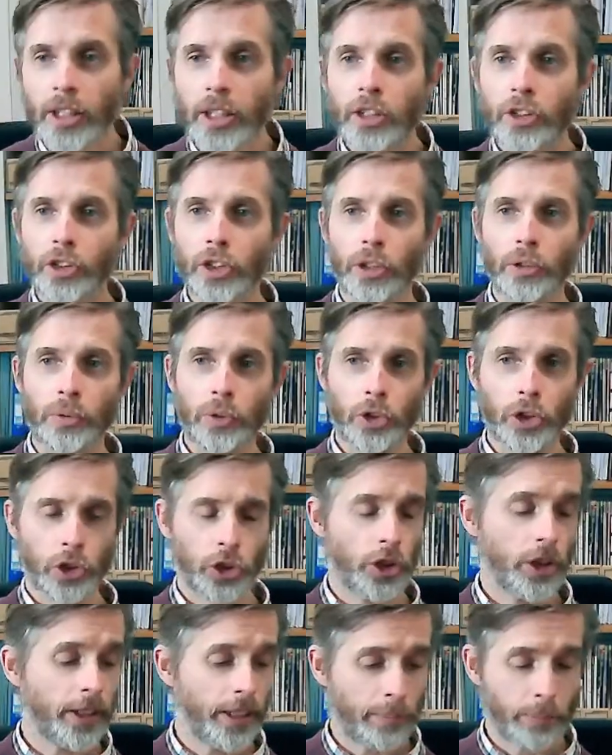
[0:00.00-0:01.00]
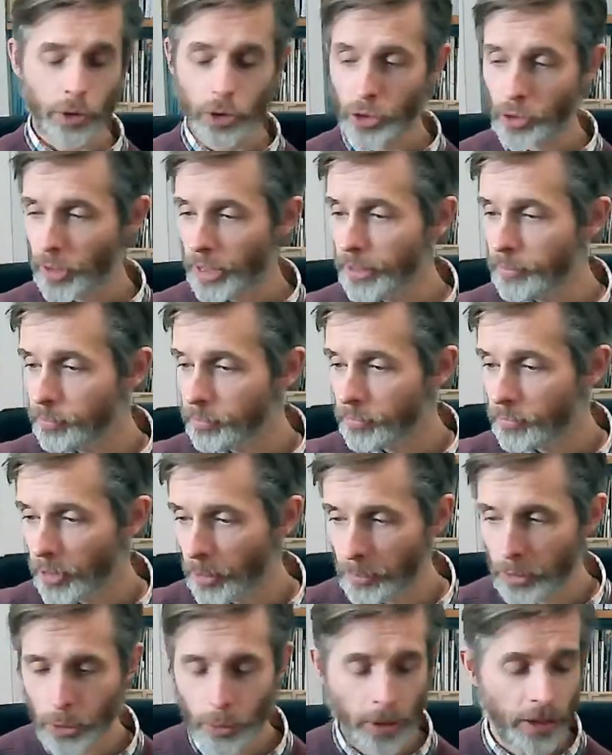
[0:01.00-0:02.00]
So just to demonstrate,
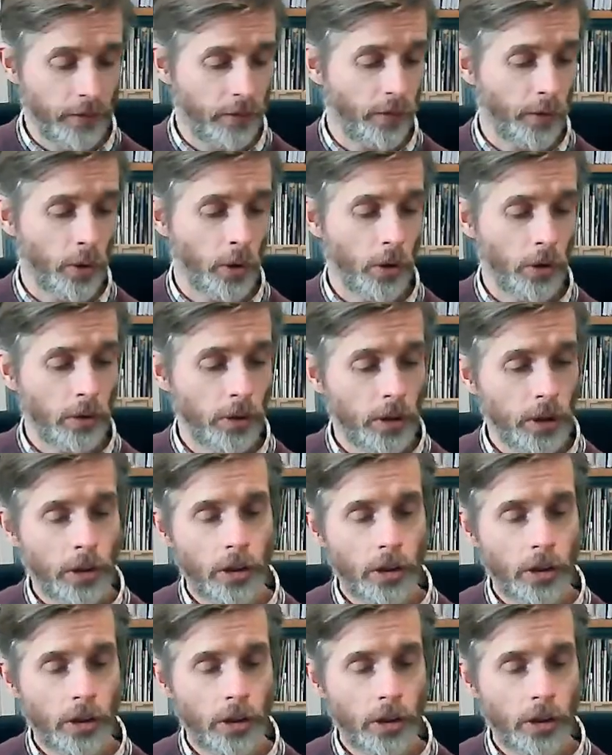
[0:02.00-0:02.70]
number 24,